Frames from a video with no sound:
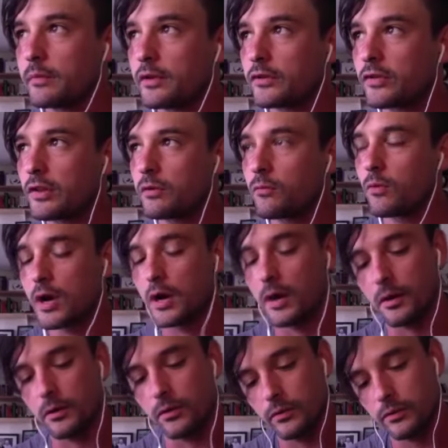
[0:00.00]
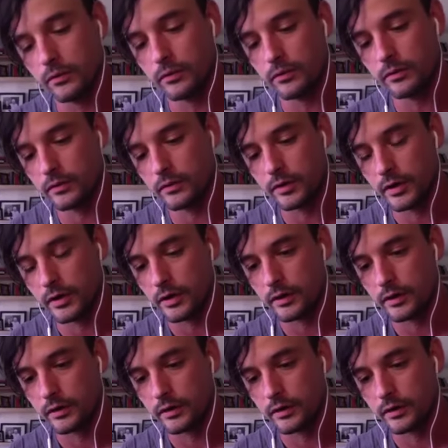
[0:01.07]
this thing where uh,